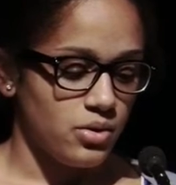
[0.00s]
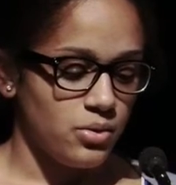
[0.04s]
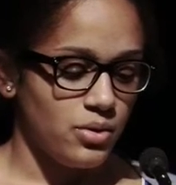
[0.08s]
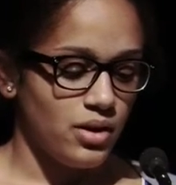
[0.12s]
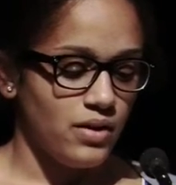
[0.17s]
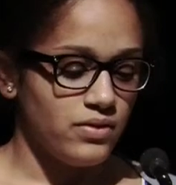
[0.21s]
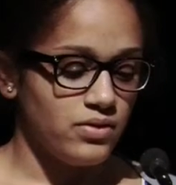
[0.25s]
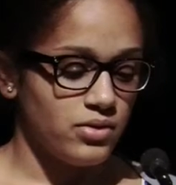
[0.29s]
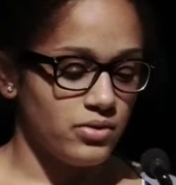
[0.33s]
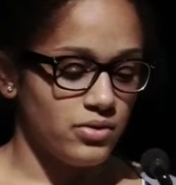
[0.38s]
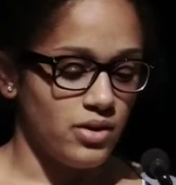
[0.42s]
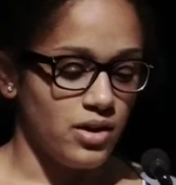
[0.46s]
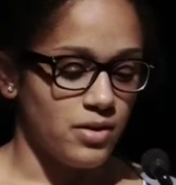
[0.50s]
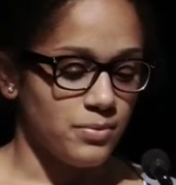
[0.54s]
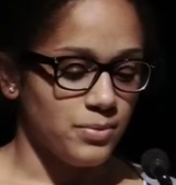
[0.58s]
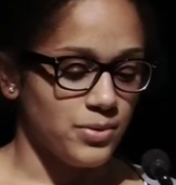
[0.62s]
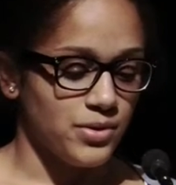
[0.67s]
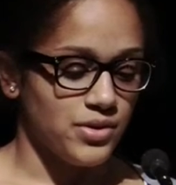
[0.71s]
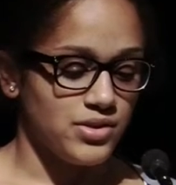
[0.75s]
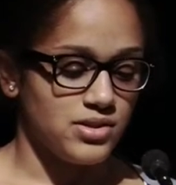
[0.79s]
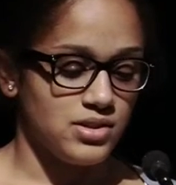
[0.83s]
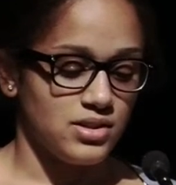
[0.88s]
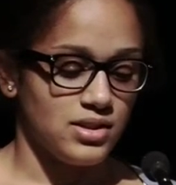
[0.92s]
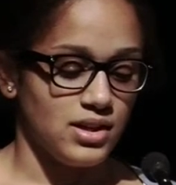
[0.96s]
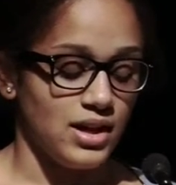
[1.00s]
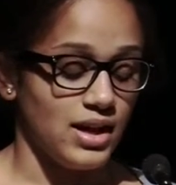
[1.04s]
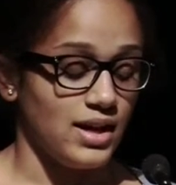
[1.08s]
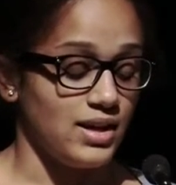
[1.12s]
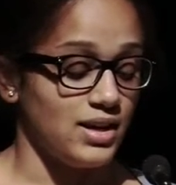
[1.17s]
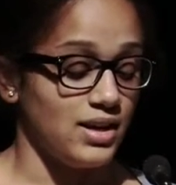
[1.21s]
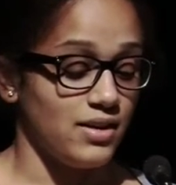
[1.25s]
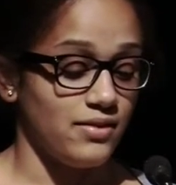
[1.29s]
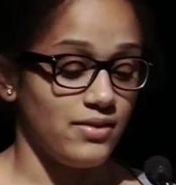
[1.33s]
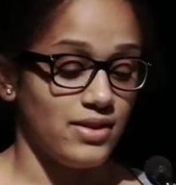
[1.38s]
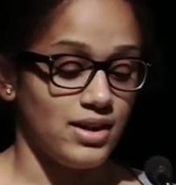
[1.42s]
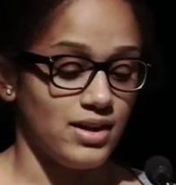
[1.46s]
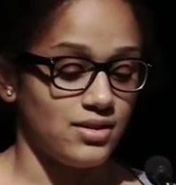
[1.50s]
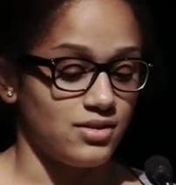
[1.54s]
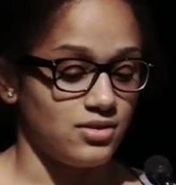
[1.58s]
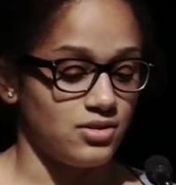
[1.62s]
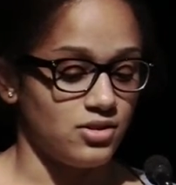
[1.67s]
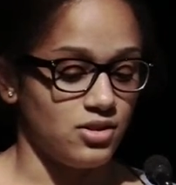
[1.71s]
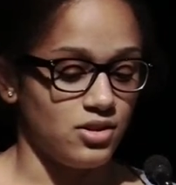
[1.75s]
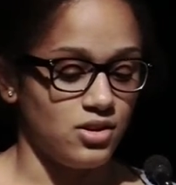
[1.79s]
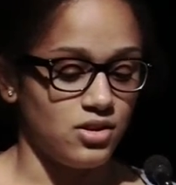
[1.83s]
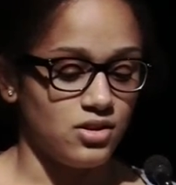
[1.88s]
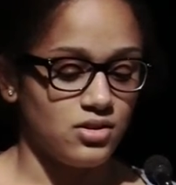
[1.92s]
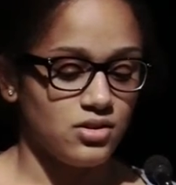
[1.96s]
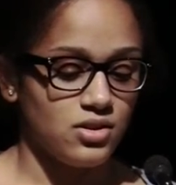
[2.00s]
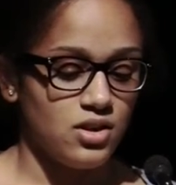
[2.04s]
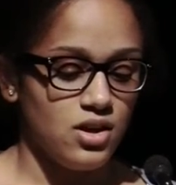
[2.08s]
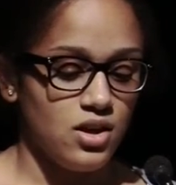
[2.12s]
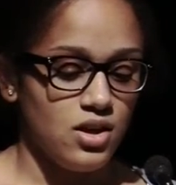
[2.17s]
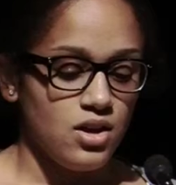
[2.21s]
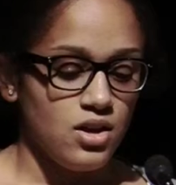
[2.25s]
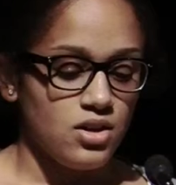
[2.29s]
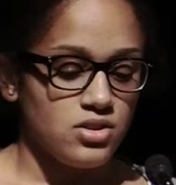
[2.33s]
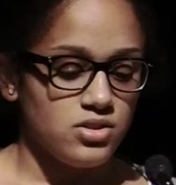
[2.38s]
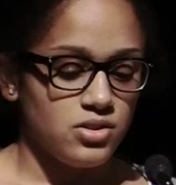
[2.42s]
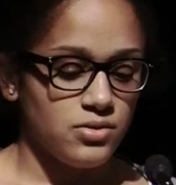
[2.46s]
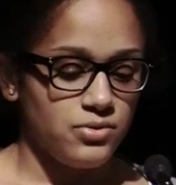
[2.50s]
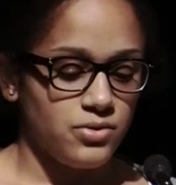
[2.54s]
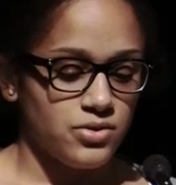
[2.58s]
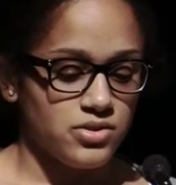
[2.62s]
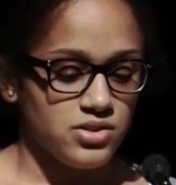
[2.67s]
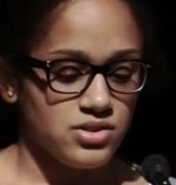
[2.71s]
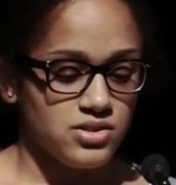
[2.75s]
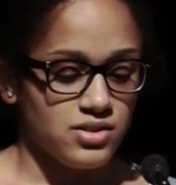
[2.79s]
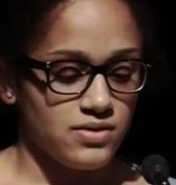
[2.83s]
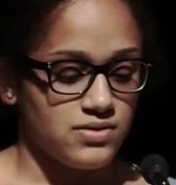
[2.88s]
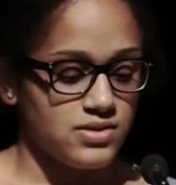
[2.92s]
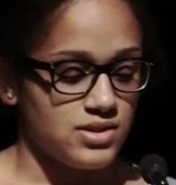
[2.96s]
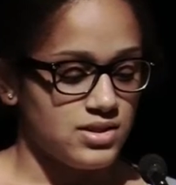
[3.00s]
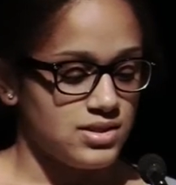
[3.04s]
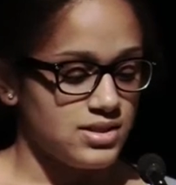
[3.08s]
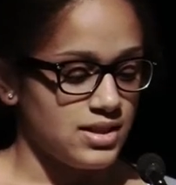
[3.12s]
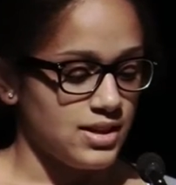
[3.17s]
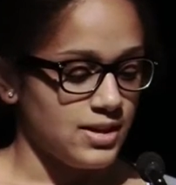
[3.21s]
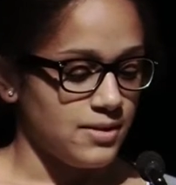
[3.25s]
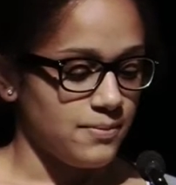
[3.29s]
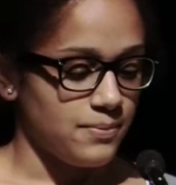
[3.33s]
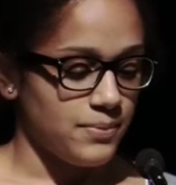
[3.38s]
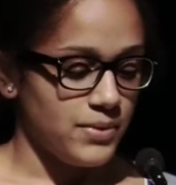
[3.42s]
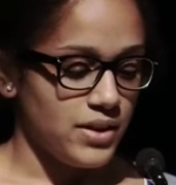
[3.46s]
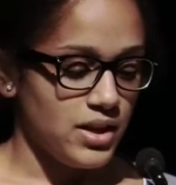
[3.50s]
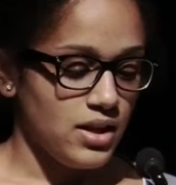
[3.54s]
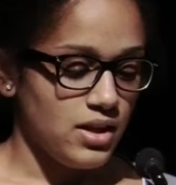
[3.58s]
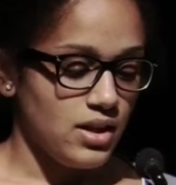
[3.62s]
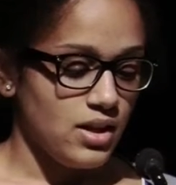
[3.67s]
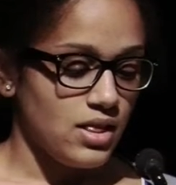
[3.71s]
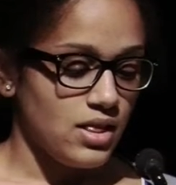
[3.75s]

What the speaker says: "You have the wrong person. I never had a dog," she forced herself to say.